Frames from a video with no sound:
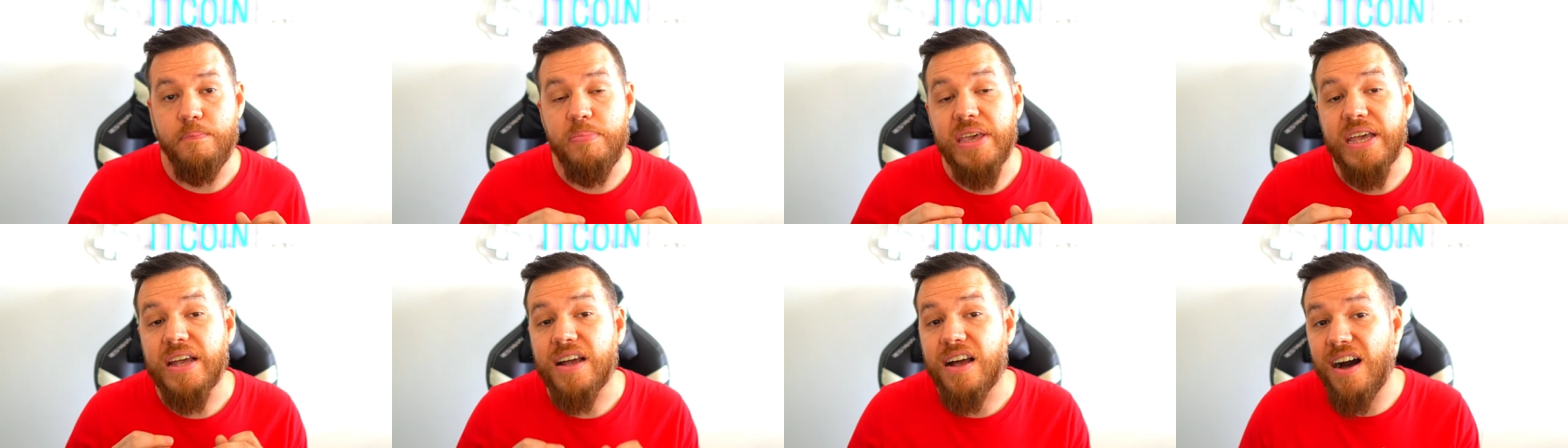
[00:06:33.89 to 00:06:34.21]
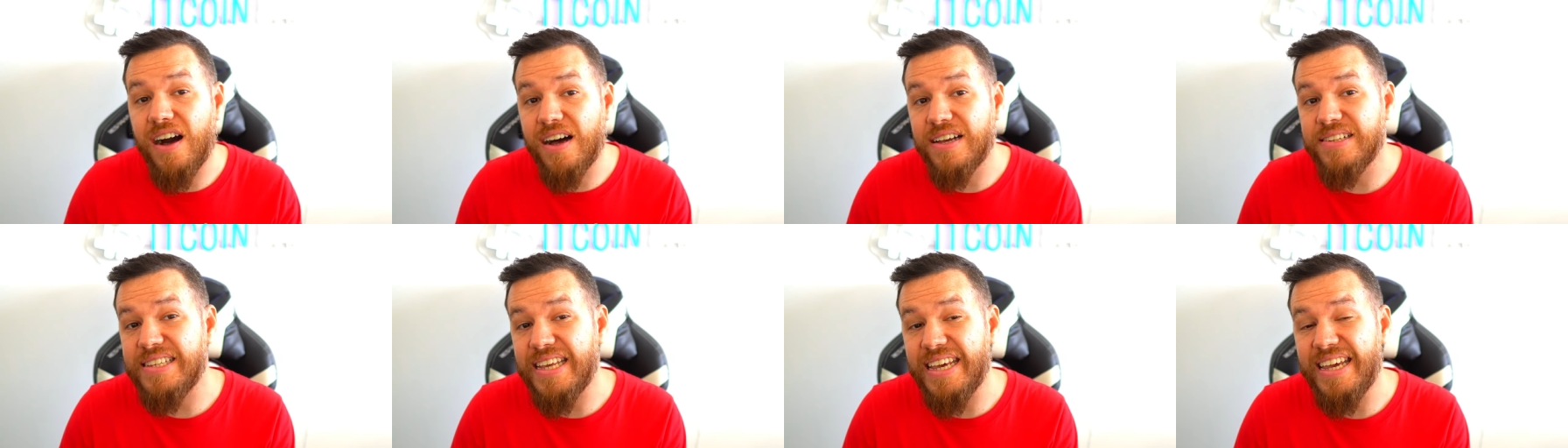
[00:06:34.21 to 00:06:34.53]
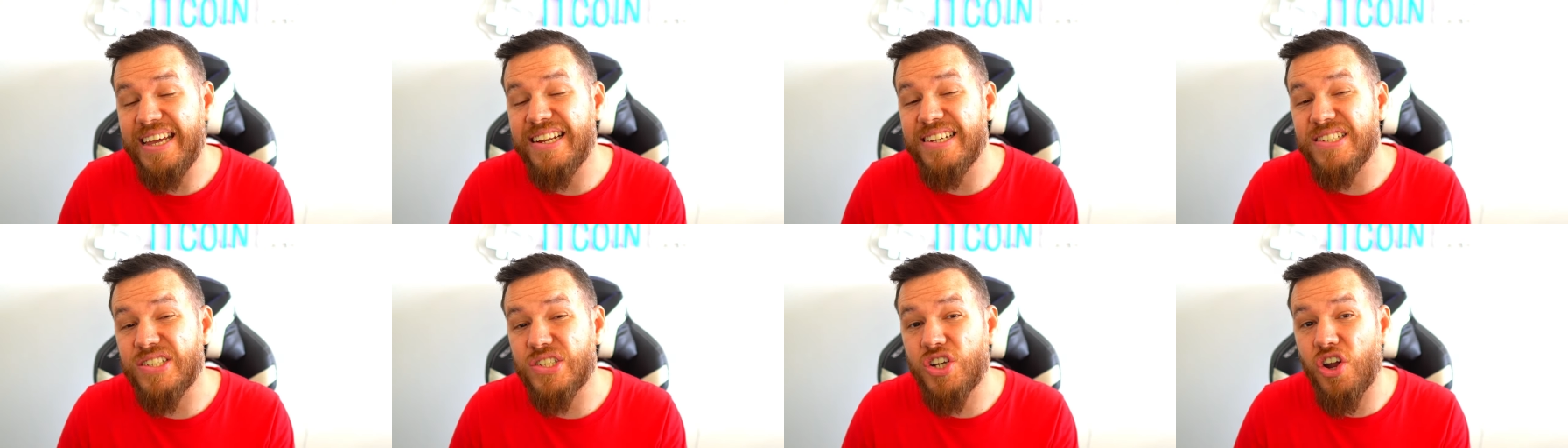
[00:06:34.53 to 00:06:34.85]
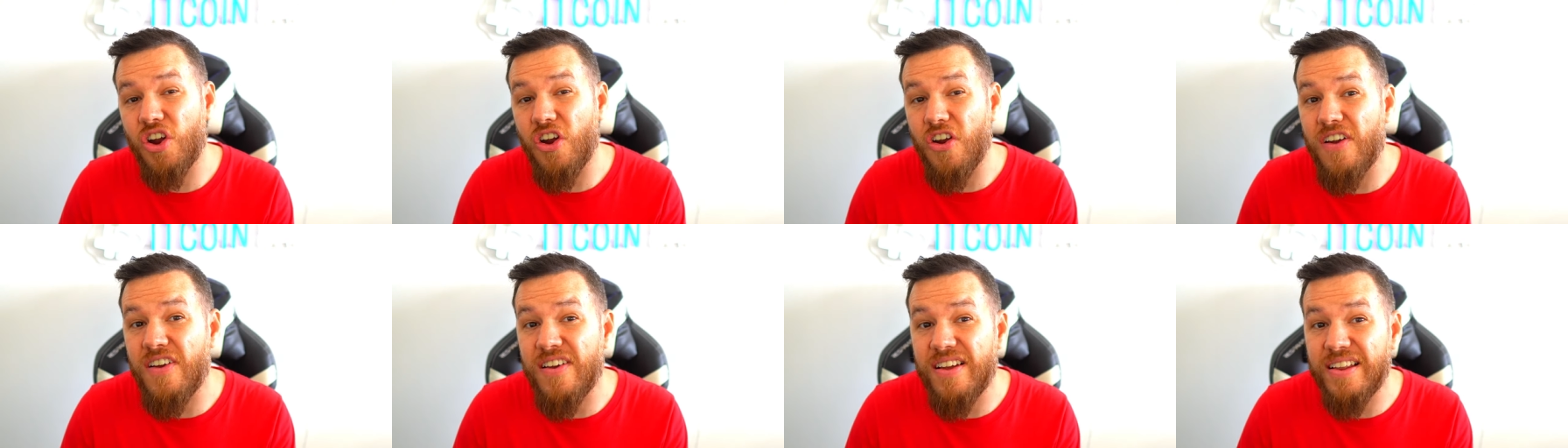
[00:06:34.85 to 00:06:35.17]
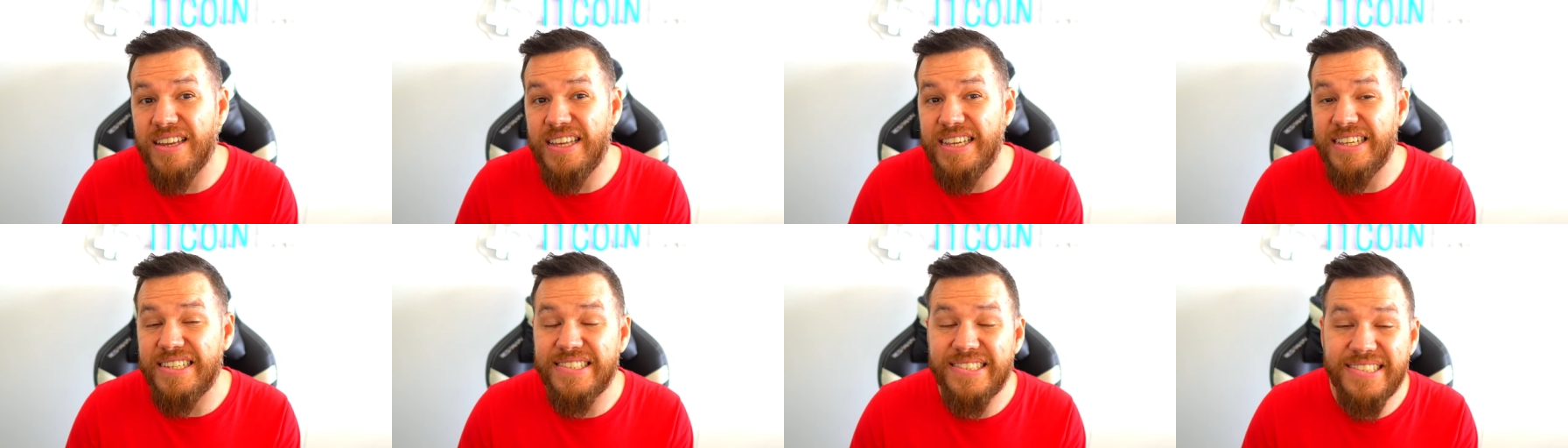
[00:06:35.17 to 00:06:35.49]
because it is
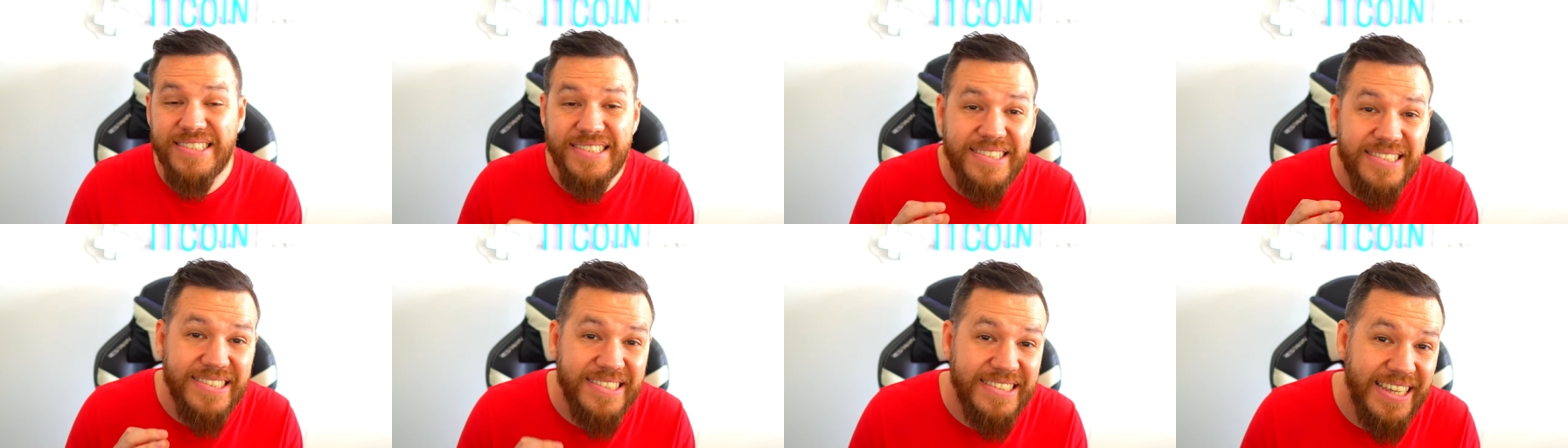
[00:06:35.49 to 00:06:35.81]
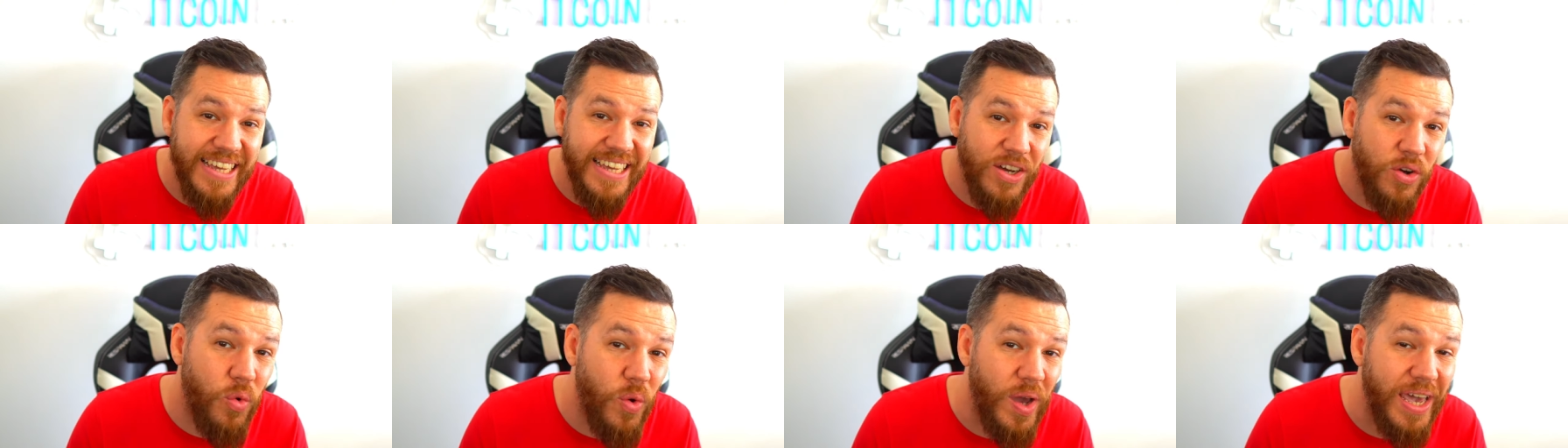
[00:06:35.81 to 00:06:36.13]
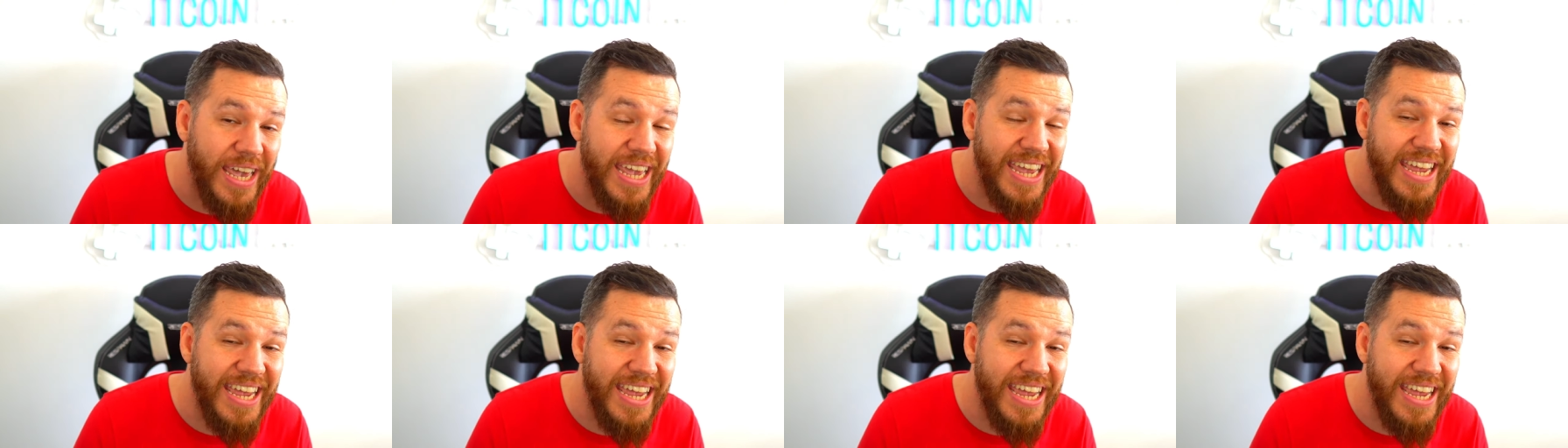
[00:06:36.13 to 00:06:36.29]
currently still